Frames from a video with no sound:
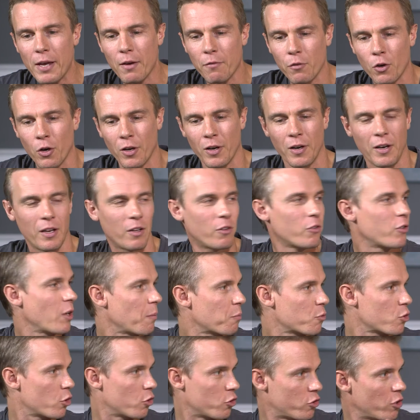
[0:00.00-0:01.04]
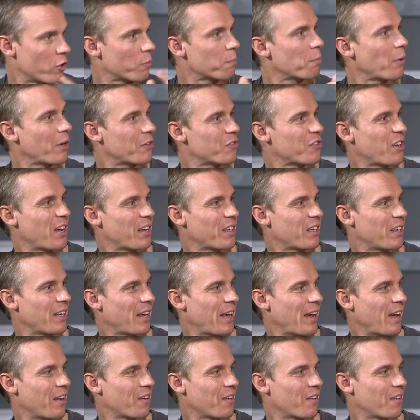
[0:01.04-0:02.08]
have got an exception just by taking
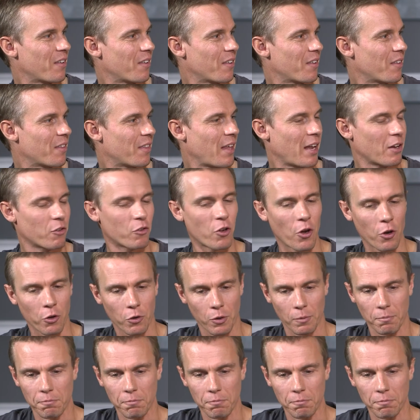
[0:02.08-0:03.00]
out that token.